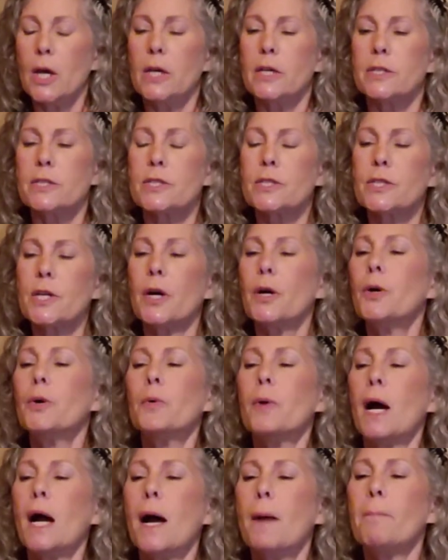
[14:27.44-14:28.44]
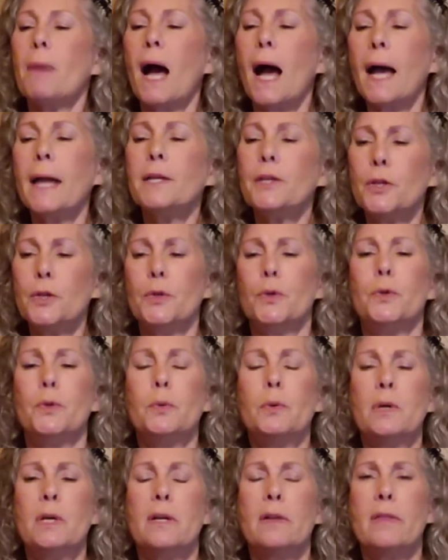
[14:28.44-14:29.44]
So I
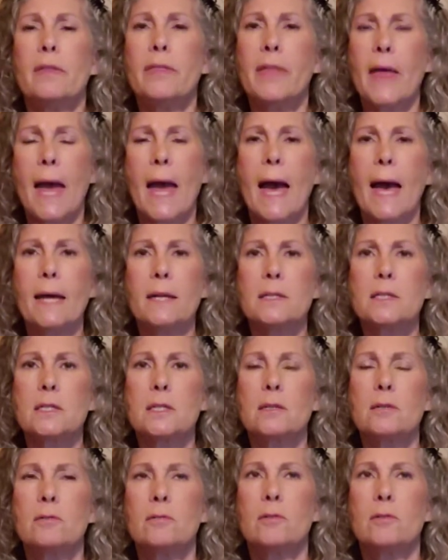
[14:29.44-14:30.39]
knew that